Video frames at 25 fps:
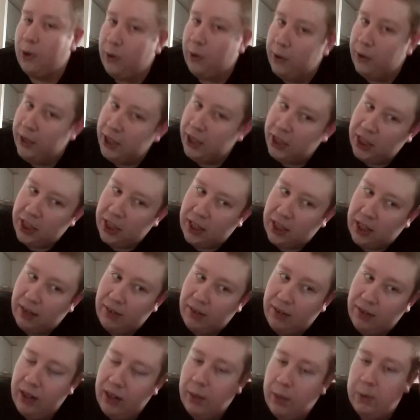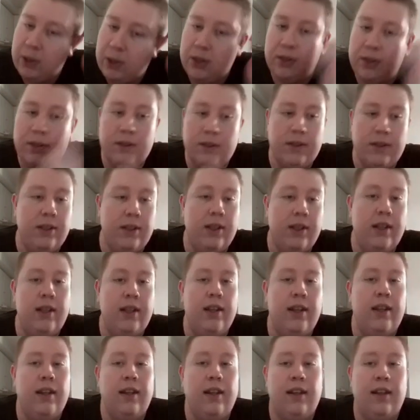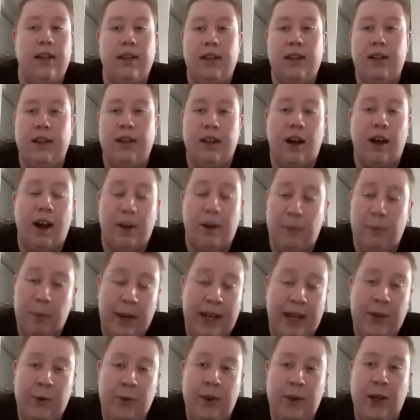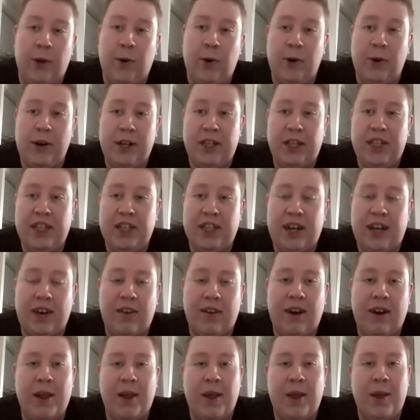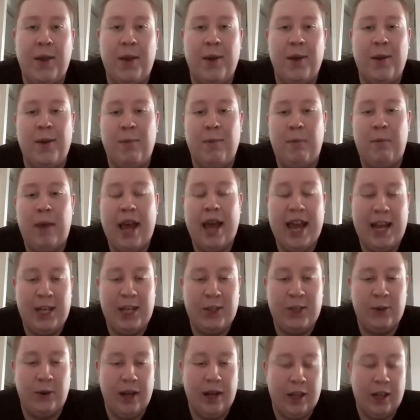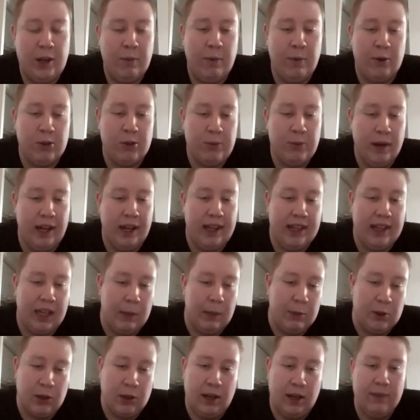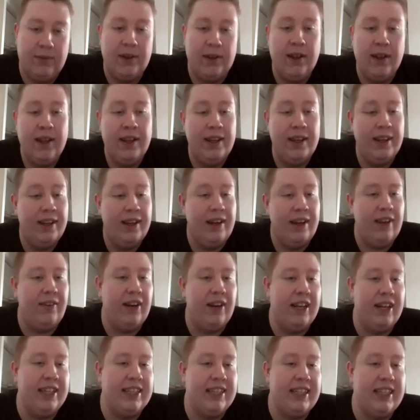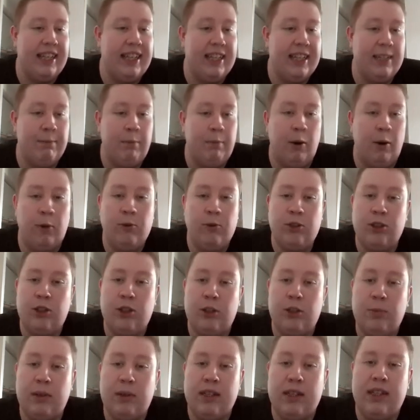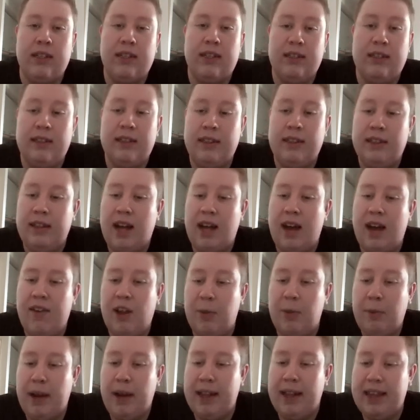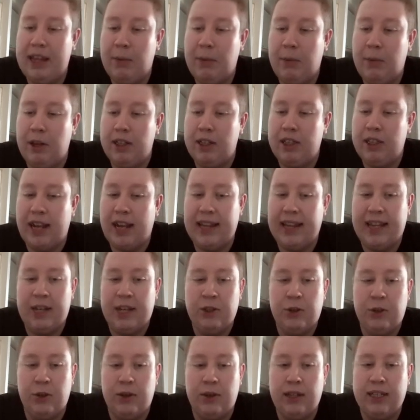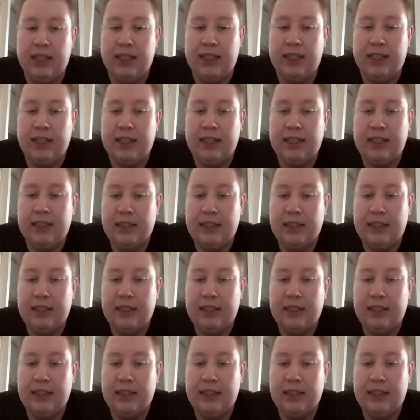Konichigawa film. So I've been to the Konichigawa page on Letterboxd many times, so I've definitely seen this poster, but I haven't paid that much attention to this.